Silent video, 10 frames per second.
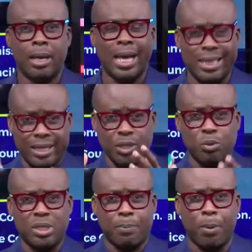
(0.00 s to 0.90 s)
And this
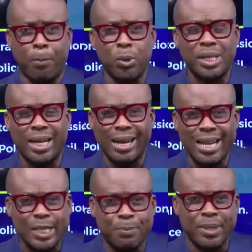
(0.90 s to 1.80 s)
was the proposal that
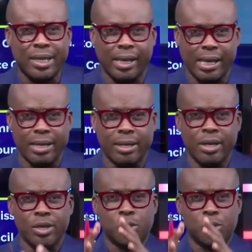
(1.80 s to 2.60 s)
let's begin